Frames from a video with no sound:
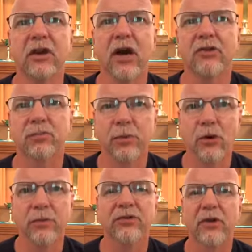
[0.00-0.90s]
God's
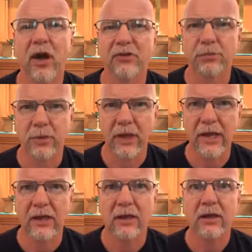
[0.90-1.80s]
purpose, God's
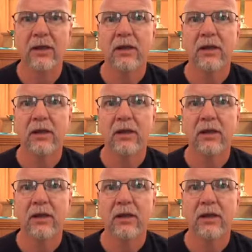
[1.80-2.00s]
plan,